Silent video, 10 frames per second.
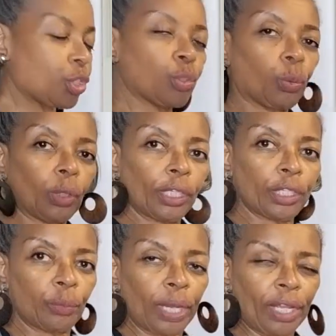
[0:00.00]
is twirl
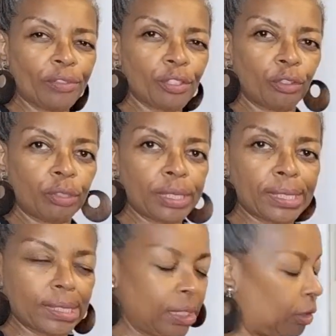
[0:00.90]
it around so you can
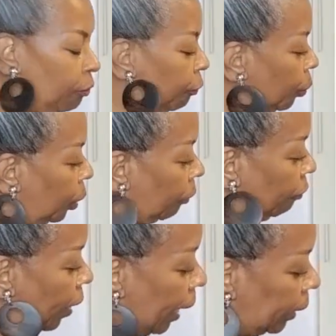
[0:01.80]
see the full
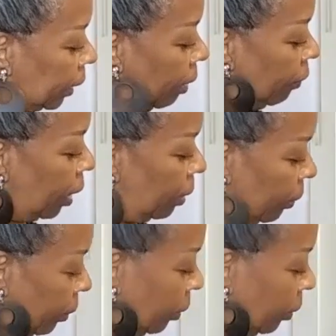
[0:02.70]
effect of it.